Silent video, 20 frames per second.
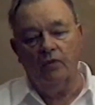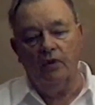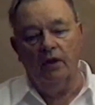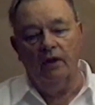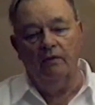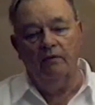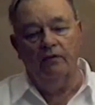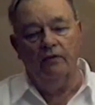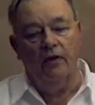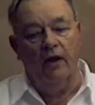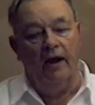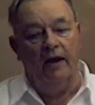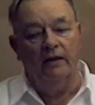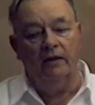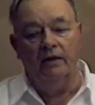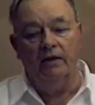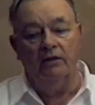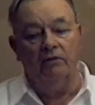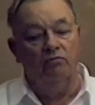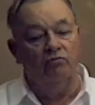And
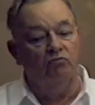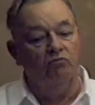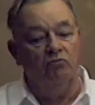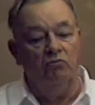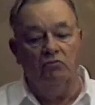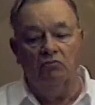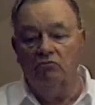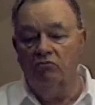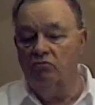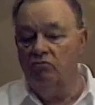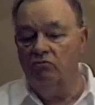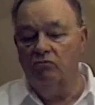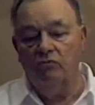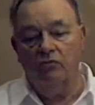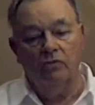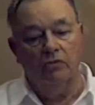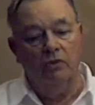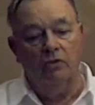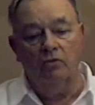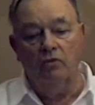finally
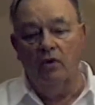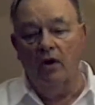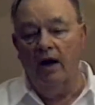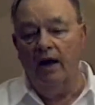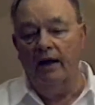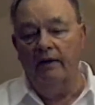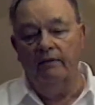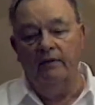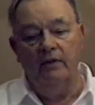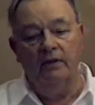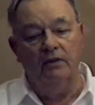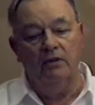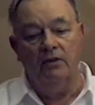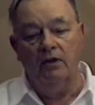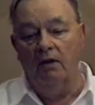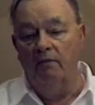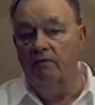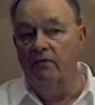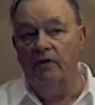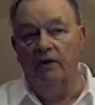arrived at
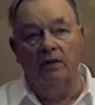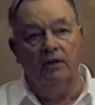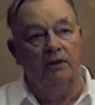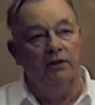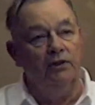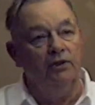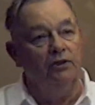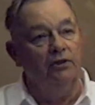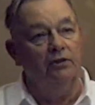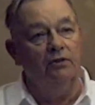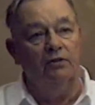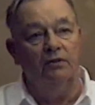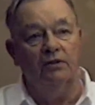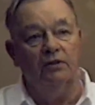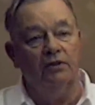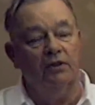some village,